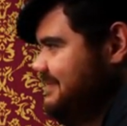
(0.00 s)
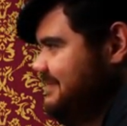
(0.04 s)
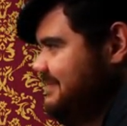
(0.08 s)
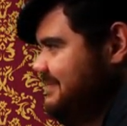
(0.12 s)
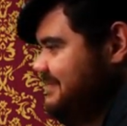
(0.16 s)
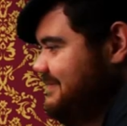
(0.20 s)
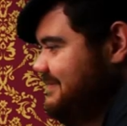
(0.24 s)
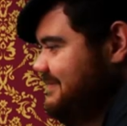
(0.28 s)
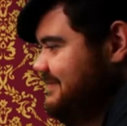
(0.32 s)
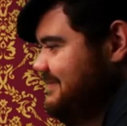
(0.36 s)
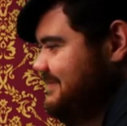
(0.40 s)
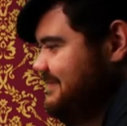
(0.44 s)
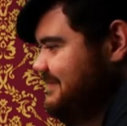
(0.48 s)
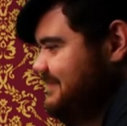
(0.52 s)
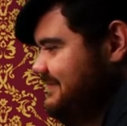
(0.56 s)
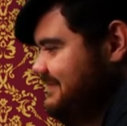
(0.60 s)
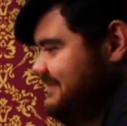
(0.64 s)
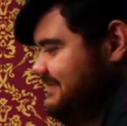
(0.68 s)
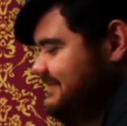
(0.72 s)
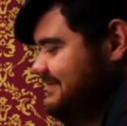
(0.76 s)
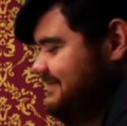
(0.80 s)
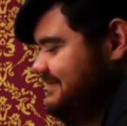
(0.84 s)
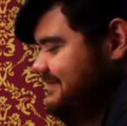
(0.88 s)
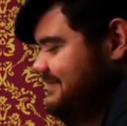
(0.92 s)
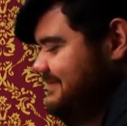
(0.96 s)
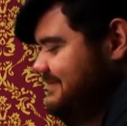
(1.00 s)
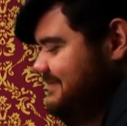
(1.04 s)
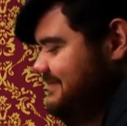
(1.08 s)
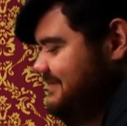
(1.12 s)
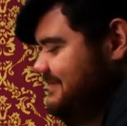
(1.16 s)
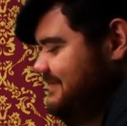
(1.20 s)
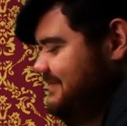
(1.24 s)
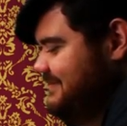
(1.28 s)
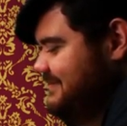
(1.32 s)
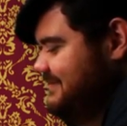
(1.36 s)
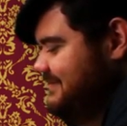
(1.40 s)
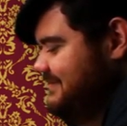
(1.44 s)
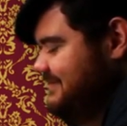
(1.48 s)

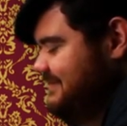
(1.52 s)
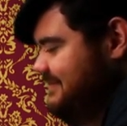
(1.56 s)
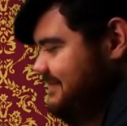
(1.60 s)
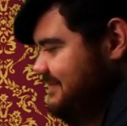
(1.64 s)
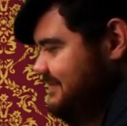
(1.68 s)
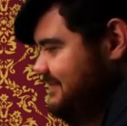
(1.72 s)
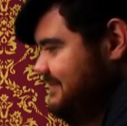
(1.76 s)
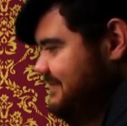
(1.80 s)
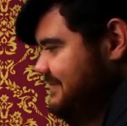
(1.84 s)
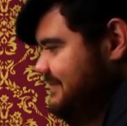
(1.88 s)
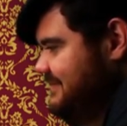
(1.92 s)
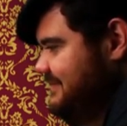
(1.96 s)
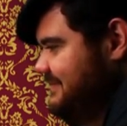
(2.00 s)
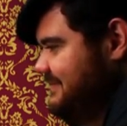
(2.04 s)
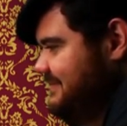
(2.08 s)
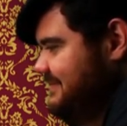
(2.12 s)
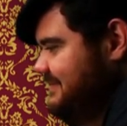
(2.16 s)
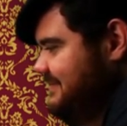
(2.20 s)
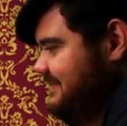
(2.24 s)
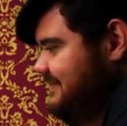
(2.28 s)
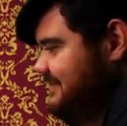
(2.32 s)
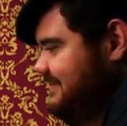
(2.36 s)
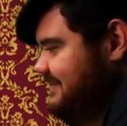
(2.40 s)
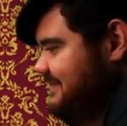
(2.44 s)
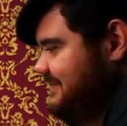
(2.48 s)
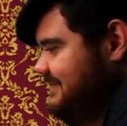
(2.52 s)
This person isn't speaking.